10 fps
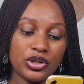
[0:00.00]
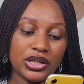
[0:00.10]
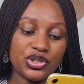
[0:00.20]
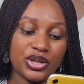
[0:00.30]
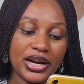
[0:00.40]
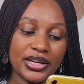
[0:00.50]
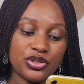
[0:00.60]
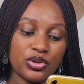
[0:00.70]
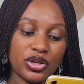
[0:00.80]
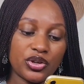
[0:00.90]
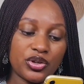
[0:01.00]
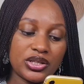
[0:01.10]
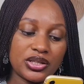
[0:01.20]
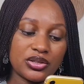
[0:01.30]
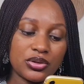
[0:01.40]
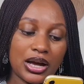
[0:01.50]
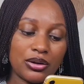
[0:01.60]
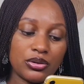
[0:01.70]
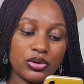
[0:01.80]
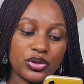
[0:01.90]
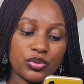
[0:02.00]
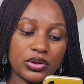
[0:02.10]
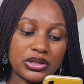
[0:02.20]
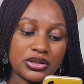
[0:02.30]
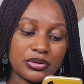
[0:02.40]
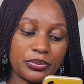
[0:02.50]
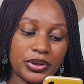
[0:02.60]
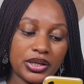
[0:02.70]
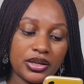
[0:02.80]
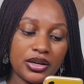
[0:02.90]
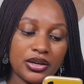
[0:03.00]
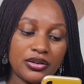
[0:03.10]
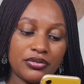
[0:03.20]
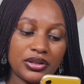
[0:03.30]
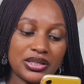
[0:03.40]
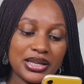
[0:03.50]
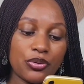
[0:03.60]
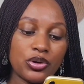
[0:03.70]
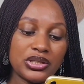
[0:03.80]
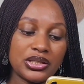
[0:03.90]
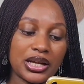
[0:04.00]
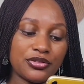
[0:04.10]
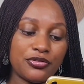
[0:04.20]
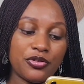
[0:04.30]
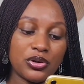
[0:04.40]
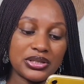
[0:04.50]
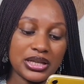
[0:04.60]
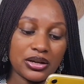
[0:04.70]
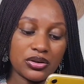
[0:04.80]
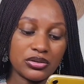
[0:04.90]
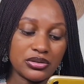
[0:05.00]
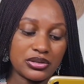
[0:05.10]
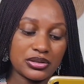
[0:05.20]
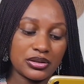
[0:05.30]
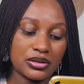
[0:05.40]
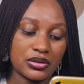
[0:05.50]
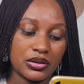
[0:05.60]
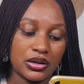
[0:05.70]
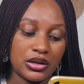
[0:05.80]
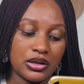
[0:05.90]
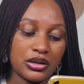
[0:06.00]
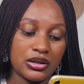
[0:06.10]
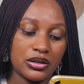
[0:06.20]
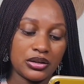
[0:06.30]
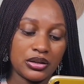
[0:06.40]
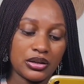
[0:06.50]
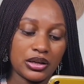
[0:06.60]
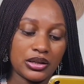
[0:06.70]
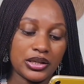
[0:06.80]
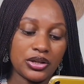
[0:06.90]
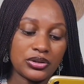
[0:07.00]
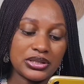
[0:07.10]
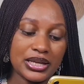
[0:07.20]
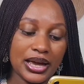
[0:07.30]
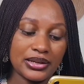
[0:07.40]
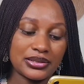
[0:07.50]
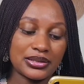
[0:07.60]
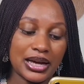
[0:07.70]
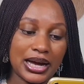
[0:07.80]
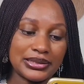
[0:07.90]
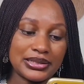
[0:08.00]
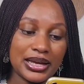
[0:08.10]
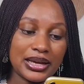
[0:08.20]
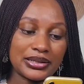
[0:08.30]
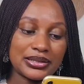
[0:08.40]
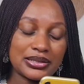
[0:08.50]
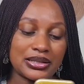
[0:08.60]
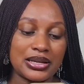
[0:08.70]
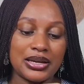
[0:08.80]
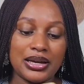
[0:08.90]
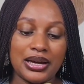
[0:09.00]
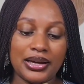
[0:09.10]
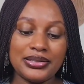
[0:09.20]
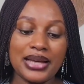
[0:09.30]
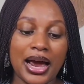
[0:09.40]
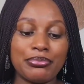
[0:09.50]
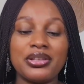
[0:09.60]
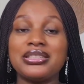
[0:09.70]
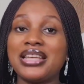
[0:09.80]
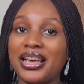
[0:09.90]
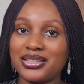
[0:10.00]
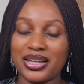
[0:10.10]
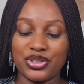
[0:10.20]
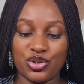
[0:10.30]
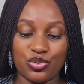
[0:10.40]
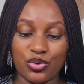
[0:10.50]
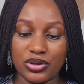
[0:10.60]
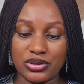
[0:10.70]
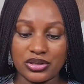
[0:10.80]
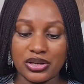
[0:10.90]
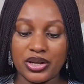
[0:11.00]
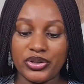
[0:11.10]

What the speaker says: You can drag it to increase it to how long you want it to be. For this, I want it at 4 seconds. Then click on text, add text, and type the text that you want.